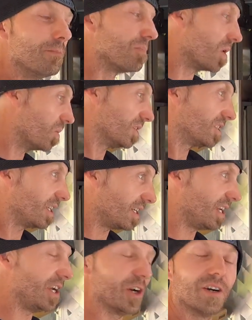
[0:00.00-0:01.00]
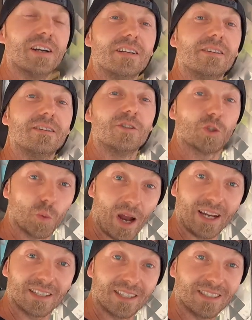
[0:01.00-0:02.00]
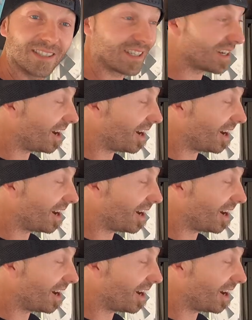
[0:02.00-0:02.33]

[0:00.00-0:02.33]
but we'll sit in here sweat because it's like